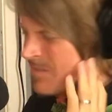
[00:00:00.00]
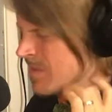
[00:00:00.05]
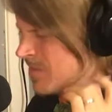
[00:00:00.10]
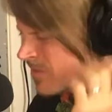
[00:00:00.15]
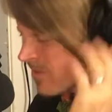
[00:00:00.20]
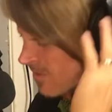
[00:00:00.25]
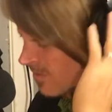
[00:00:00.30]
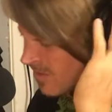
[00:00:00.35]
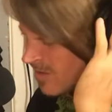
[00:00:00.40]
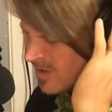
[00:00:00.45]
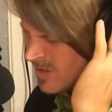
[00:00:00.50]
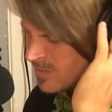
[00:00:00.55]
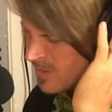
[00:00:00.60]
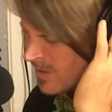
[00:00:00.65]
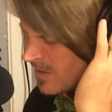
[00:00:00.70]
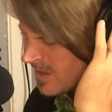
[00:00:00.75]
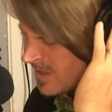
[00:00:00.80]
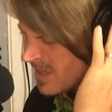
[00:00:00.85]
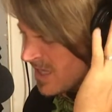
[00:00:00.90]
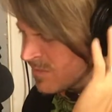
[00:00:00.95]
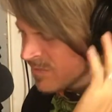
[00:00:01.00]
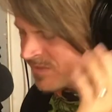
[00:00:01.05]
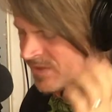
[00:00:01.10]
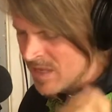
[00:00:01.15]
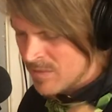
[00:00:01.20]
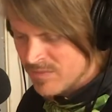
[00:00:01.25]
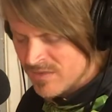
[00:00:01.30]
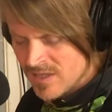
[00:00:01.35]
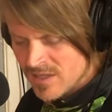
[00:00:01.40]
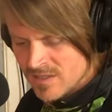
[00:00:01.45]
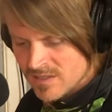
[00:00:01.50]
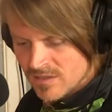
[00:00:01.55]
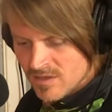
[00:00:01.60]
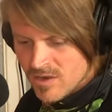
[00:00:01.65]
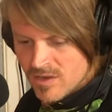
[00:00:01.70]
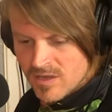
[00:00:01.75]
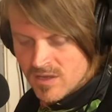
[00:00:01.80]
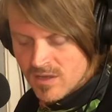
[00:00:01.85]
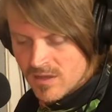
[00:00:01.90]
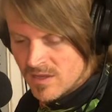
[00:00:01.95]
remember who it was, but I think they did this
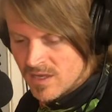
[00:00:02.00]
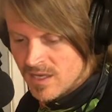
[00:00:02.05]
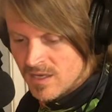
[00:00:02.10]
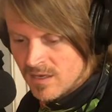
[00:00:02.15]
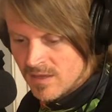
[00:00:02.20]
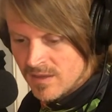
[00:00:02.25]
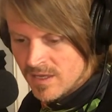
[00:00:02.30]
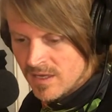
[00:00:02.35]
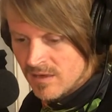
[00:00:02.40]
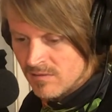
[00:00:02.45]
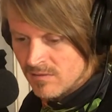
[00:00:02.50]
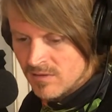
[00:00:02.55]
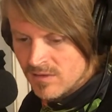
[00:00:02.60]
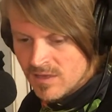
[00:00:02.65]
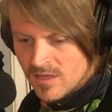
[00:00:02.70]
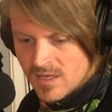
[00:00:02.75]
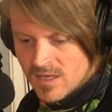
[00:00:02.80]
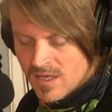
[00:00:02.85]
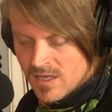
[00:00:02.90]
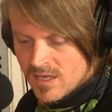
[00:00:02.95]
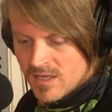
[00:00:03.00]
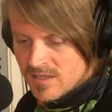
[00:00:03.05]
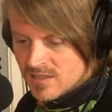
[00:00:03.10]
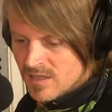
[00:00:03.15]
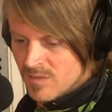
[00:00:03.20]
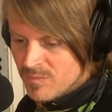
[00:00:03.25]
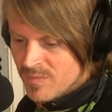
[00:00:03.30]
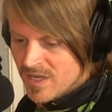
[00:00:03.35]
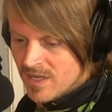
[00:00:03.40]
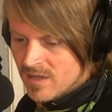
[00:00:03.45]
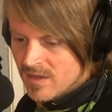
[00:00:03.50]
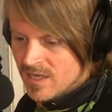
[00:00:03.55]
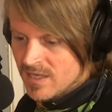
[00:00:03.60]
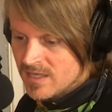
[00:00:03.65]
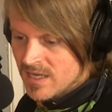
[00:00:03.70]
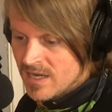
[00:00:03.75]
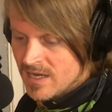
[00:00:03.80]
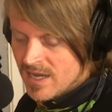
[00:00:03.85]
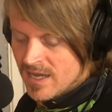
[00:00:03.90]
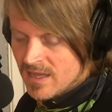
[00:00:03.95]
Nokia Theatre thing or some big thing
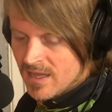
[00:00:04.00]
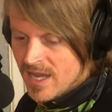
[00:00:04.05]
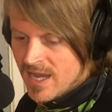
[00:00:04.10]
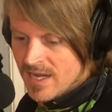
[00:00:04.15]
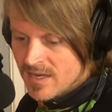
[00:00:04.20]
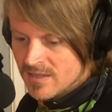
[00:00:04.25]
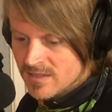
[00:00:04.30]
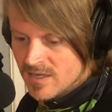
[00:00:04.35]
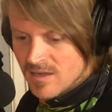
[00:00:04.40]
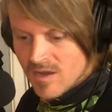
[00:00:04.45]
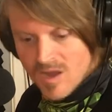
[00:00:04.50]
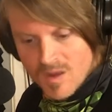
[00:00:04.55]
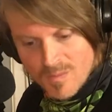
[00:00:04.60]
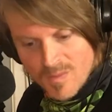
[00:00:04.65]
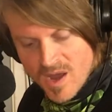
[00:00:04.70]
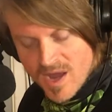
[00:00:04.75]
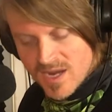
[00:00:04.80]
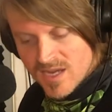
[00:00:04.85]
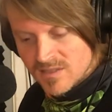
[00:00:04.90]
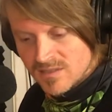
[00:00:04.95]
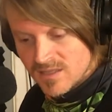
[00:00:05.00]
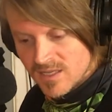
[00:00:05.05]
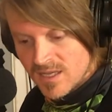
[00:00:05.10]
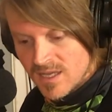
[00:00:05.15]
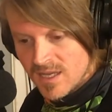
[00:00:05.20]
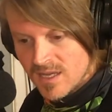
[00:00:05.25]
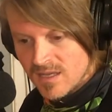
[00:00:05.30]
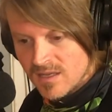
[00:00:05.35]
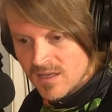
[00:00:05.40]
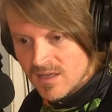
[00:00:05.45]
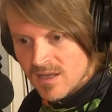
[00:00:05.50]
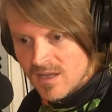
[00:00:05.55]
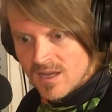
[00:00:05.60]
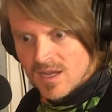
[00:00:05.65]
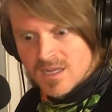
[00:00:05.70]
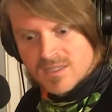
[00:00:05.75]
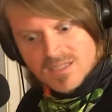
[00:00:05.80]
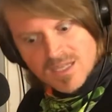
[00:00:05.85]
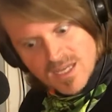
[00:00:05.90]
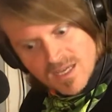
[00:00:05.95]
down in LA. And I was like, oh, Mike is in the gig.
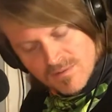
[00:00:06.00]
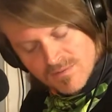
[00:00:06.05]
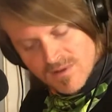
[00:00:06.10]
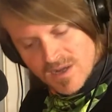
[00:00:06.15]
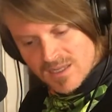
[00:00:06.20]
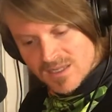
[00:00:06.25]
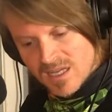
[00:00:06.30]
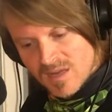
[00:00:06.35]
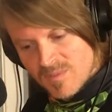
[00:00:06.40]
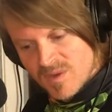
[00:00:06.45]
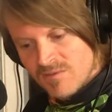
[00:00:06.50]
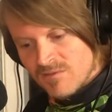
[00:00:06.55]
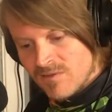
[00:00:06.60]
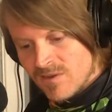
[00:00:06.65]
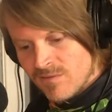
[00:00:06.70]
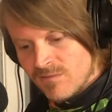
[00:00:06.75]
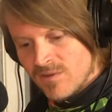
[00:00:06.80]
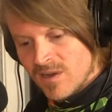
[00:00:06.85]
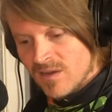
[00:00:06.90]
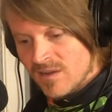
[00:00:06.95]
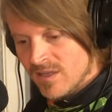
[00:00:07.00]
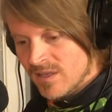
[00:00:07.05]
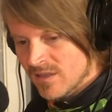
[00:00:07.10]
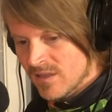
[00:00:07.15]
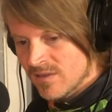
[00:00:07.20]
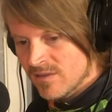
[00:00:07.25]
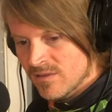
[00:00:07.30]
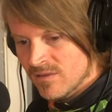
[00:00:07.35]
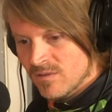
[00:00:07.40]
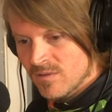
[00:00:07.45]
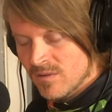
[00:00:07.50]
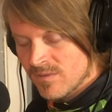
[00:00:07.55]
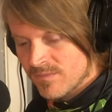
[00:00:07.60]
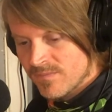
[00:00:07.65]
I was thinking, fuck, that'd be a really fun thing to do.